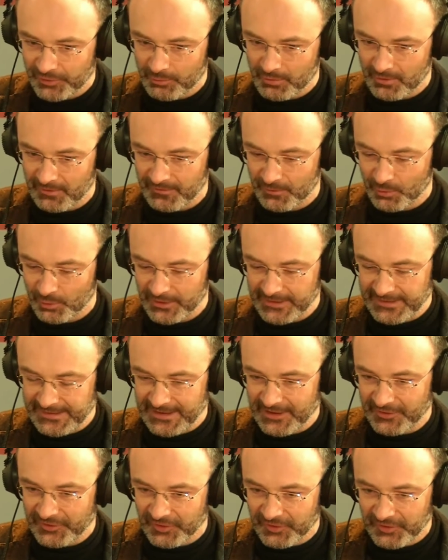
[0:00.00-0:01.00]
to avoid
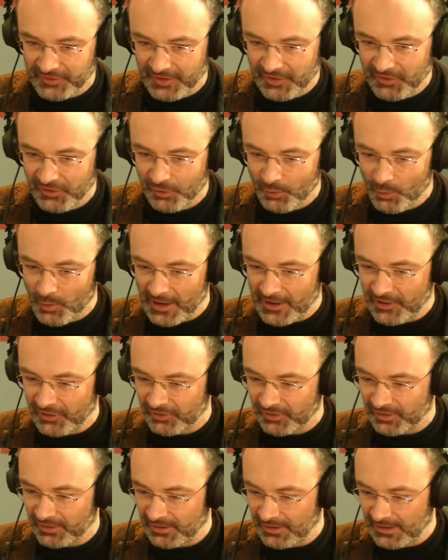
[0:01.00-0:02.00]
is a
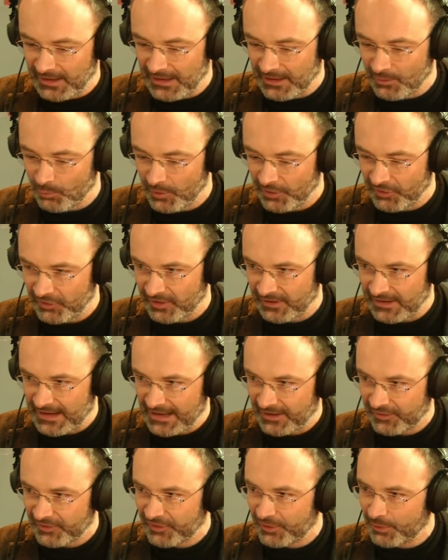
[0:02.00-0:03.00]
situation in which it
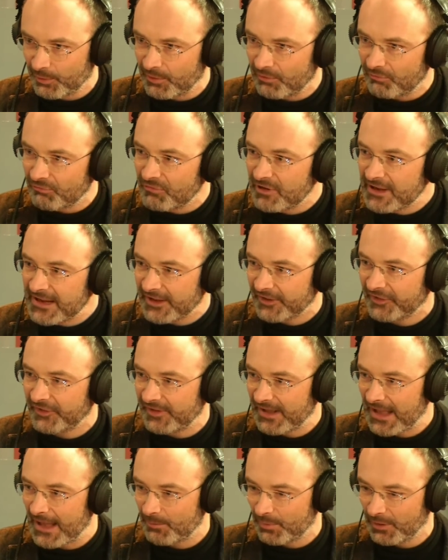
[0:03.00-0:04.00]
has to
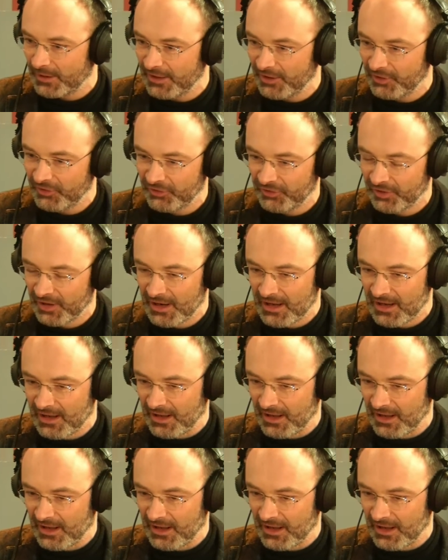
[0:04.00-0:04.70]
re-establish